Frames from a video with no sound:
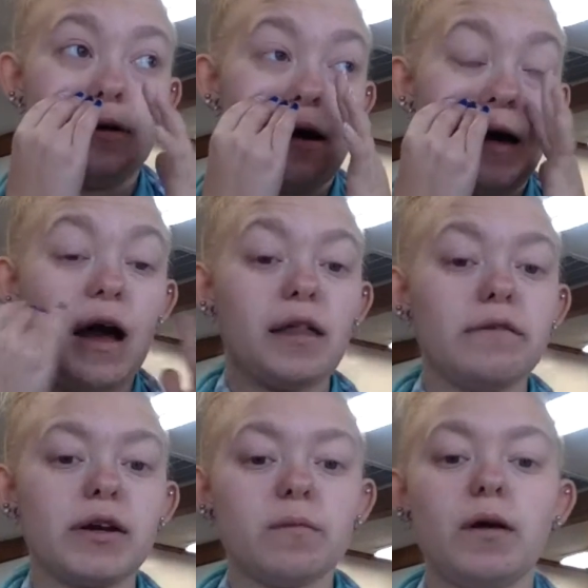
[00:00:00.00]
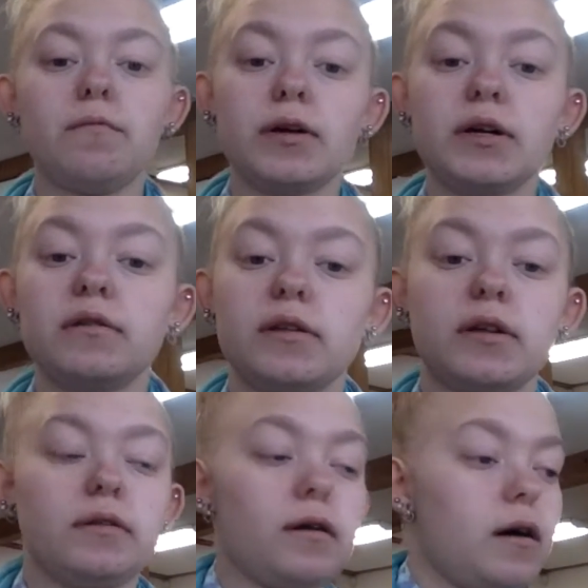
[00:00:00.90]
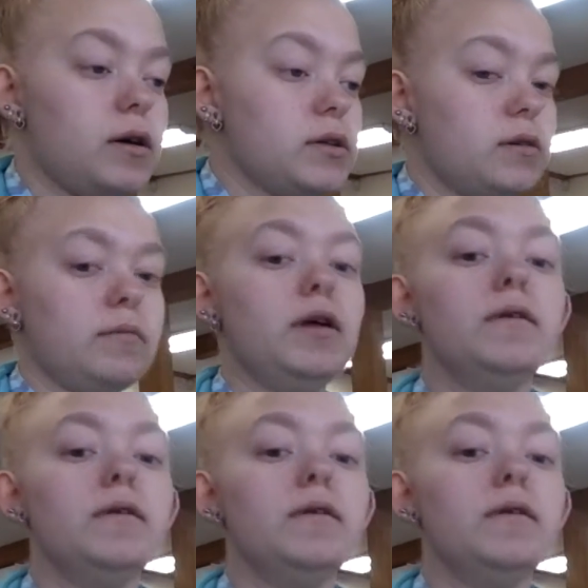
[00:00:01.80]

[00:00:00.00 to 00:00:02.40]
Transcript: I highly recommend one because it is awesome.